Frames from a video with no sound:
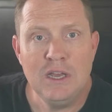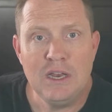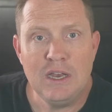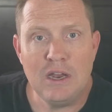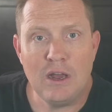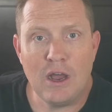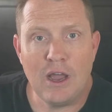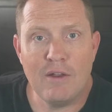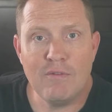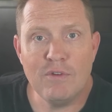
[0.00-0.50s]

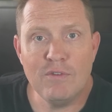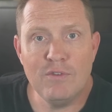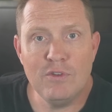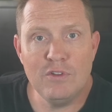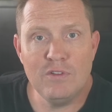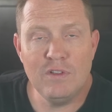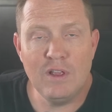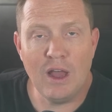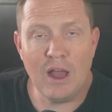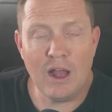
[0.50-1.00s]
Now, I've
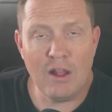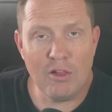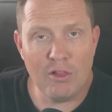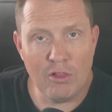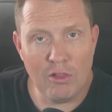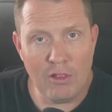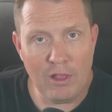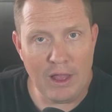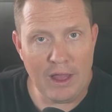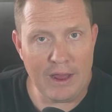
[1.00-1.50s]
reviewed a
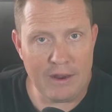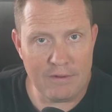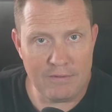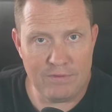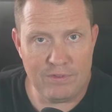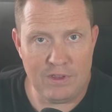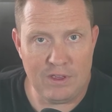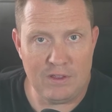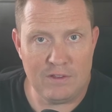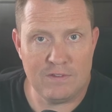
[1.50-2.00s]
lot of
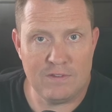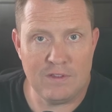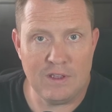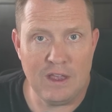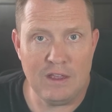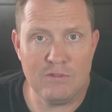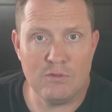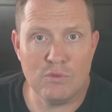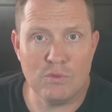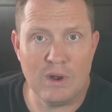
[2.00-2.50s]
these,
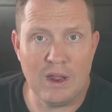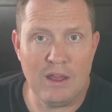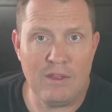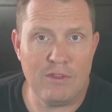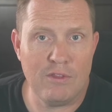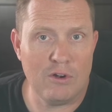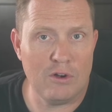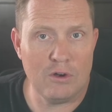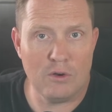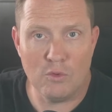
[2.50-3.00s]
as,
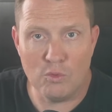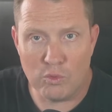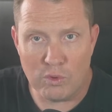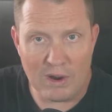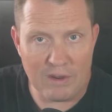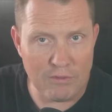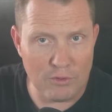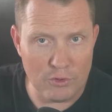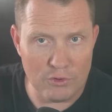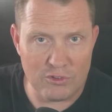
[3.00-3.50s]
and they're
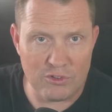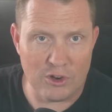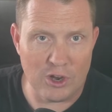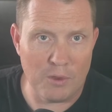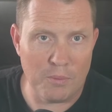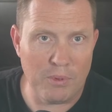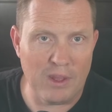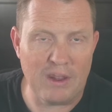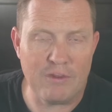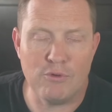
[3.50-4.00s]
revolutionary
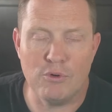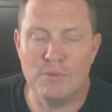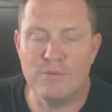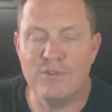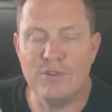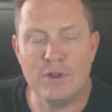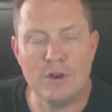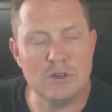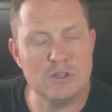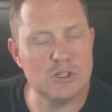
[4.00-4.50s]

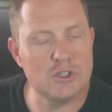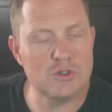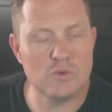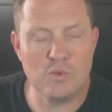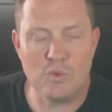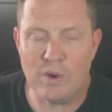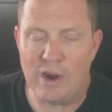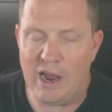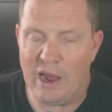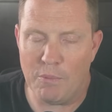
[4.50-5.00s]
platforms that are just
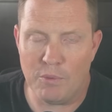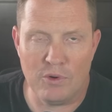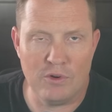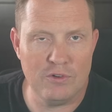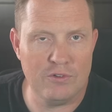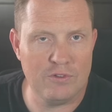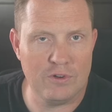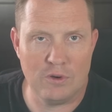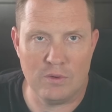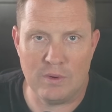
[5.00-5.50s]

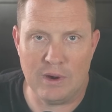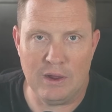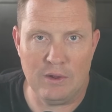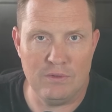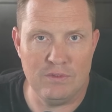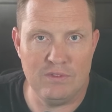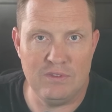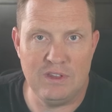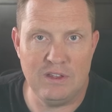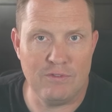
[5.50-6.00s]
wrappers
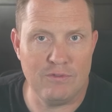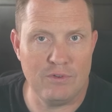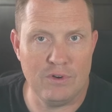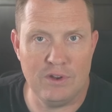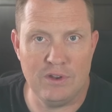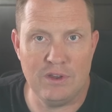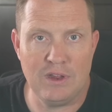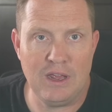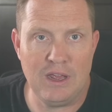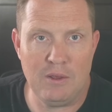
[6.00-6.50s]
around
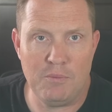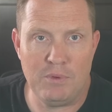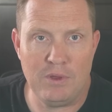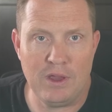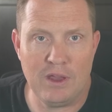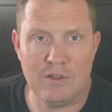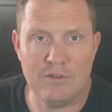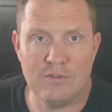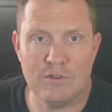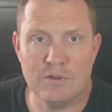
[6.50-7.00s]
different A P
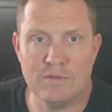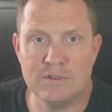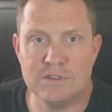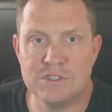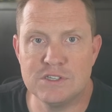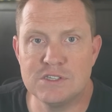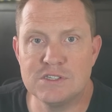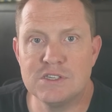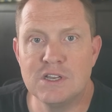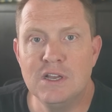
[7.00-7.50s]
I
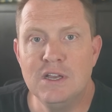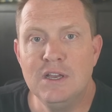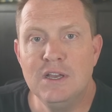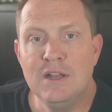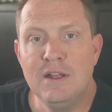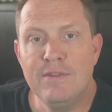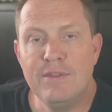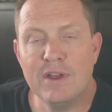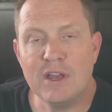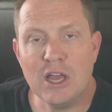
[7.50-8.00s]
services.
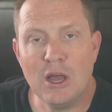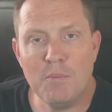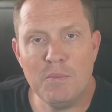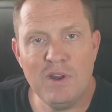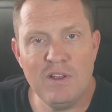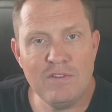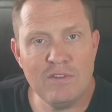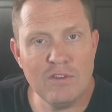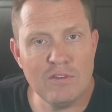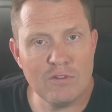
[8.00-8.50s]
The
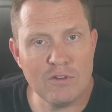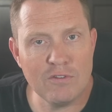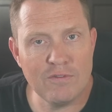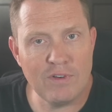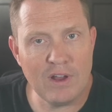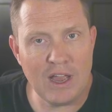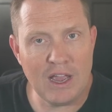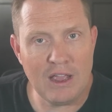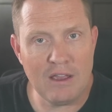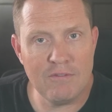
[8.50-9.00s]
companies that
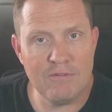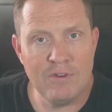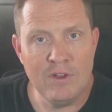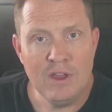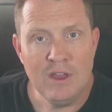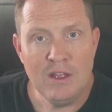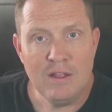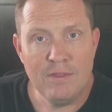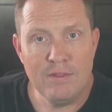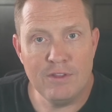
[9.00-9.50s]
survive
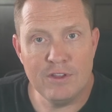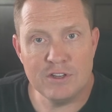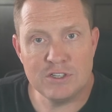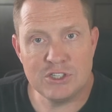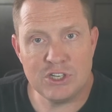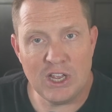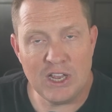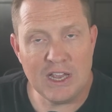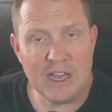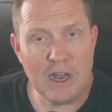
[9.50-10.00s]
the
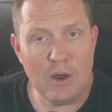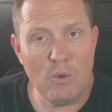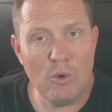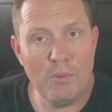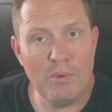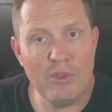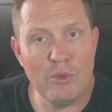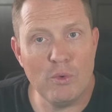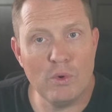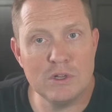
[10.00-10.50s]
shakeout will
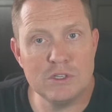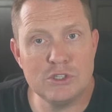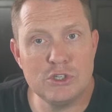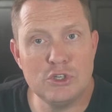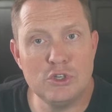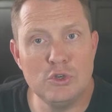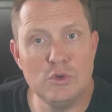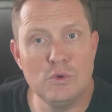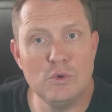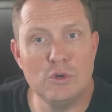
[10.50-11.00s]
be the ones
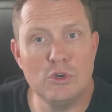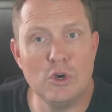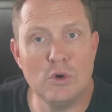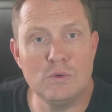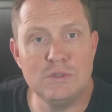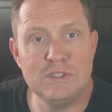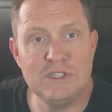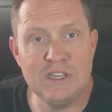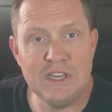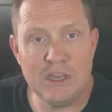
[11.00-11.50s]
who go
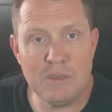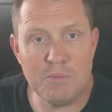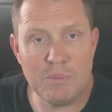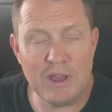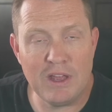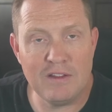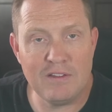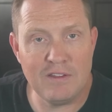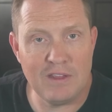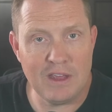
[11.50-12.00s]
deep
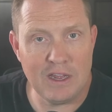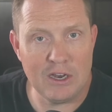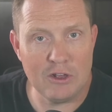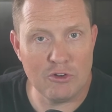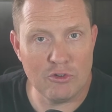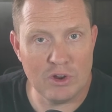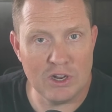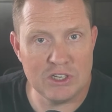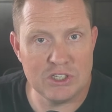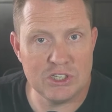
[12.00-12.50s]
into the
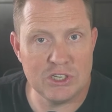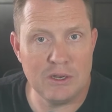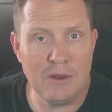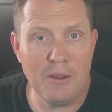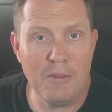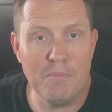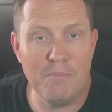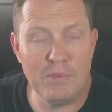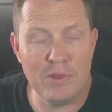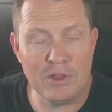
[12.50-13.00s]
integration,
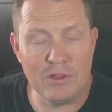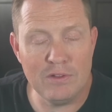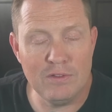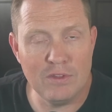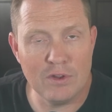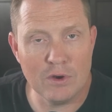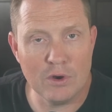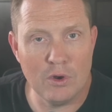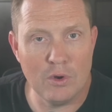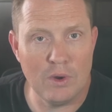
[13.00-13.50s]
build
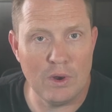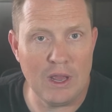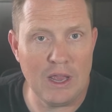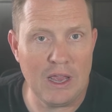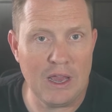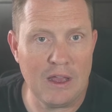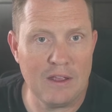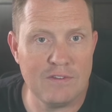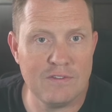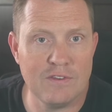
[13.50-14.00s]
their own A
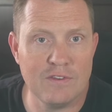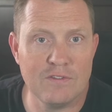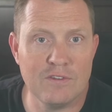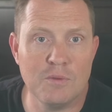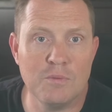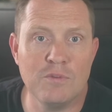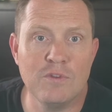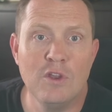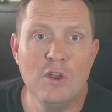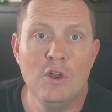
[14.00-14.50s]
I
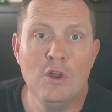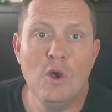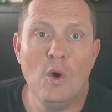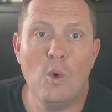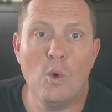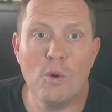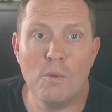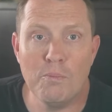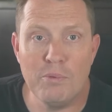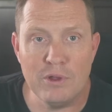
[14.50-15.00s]
systems,
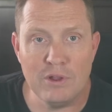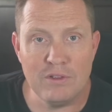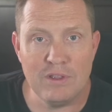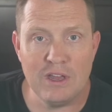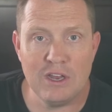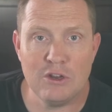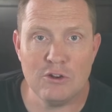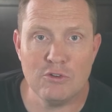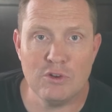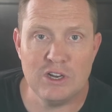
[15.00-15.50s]
or build
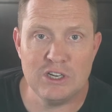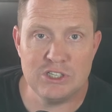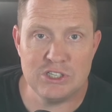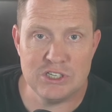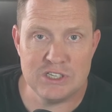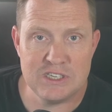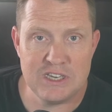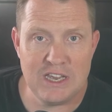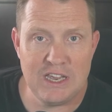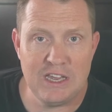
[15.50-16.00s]

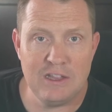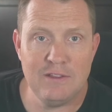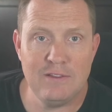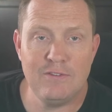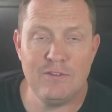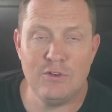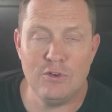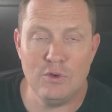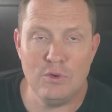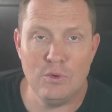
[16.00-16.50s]
integrations
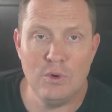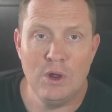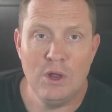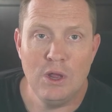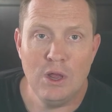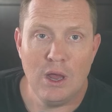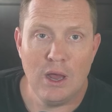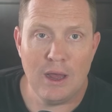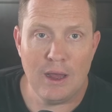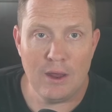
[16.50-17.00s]
into
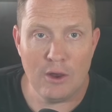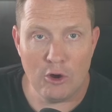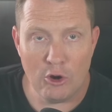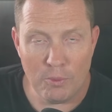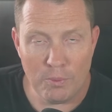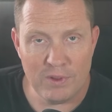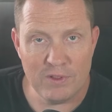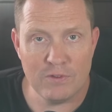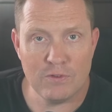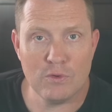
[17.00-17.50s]
uh,
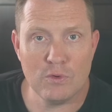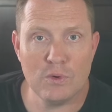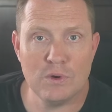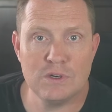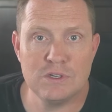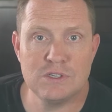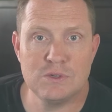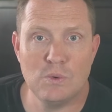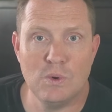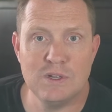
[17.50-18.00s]
open
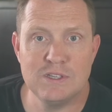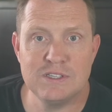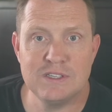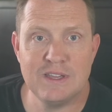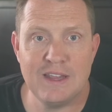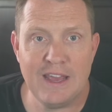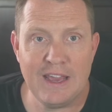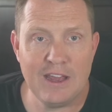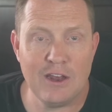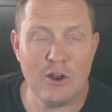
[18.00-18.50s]
source ones
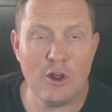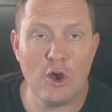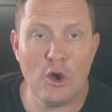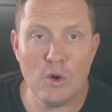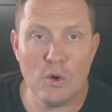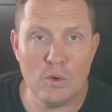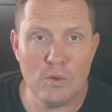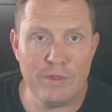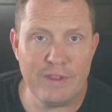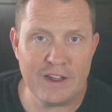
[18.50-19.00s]
that they can
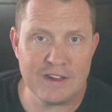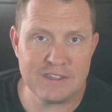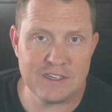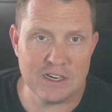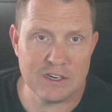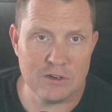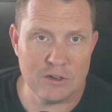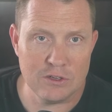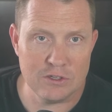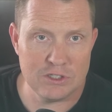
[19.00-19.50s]
own that
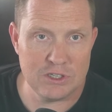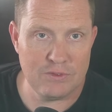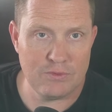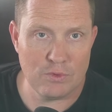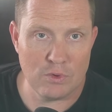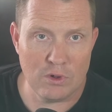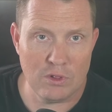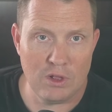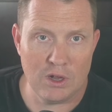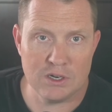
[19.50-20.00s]
technology
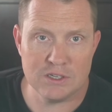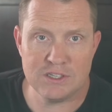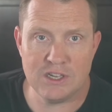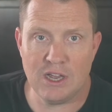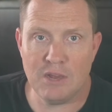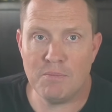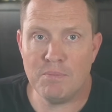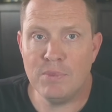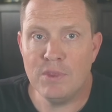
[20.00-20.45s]
for a long time.